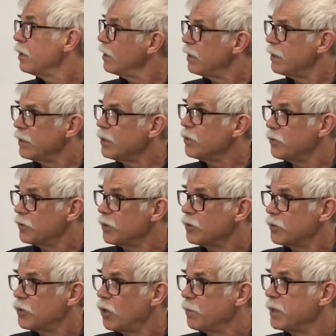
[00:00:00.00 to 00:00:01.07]
You
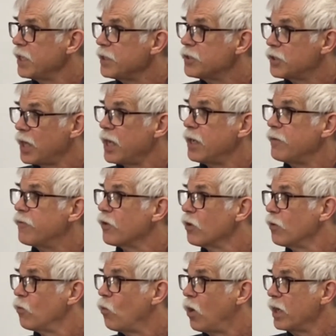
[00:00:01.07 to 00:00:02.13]
told me he stayed
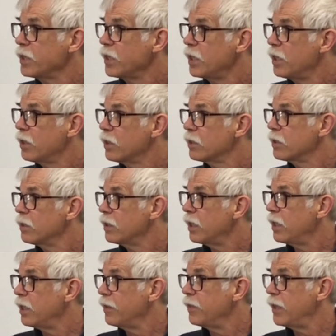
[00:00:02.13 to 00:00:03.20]
for 1 year
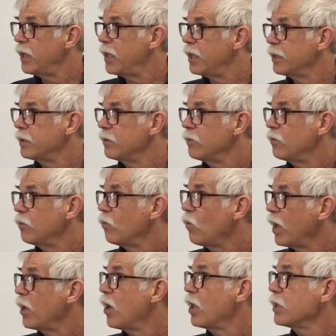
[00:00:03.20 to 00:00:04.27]
and then
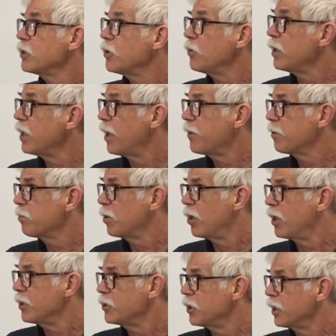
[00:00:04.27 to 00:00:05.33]
went on to another
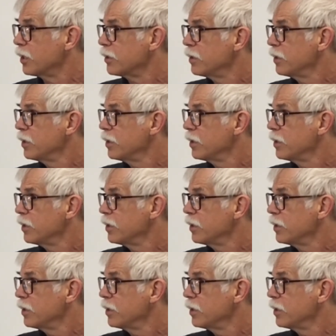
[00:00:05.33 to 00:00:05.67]
project.